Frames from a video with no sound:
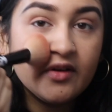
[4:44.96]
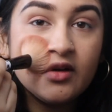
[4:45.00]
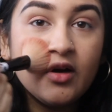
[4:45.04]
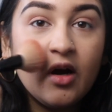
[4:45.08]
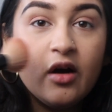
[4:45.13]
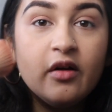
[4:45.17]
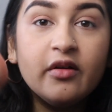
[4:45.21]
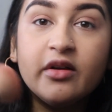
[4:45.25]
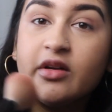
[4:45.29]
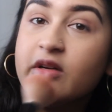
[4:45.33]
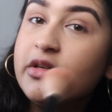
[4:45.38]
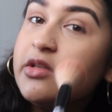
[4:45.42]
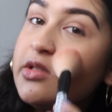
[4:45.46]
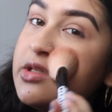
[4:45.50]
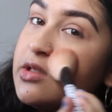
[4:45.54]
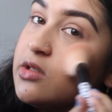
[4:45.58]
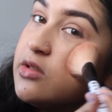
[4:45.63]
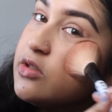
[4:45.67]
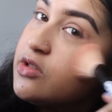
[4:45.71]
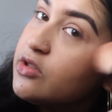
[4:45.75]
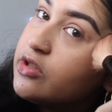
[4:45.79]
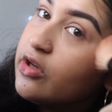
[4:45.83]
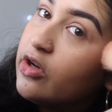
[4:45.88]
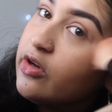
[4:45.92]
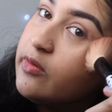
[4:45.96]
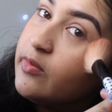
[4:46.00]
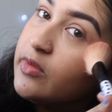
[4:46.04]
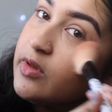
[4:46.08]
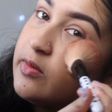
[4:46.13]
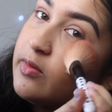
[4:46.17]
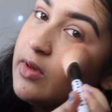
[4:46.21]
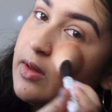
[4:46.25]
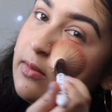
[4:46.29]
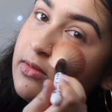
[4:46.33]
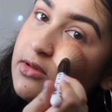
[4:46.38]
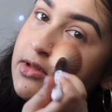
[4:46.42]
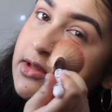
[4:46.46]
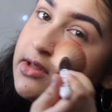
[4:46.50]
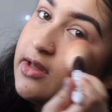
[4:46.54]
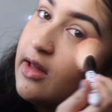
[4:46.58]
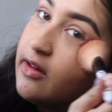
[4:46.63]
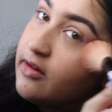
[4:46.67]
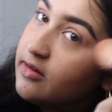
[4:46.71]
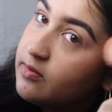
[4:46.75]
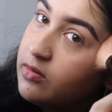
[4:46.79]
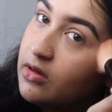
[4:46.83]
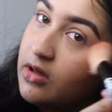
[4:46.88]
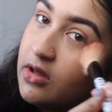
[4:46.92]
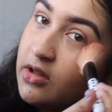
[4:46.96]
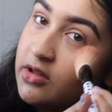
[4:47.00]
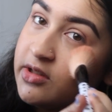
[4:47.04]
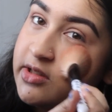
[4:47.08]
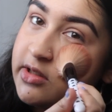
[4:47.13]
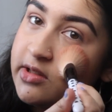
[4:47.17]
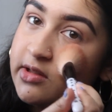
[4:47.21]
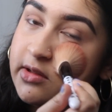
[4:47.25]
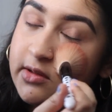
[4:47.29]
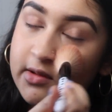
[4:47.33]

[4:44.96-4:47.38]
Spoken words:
encouraged so many people to get this blush.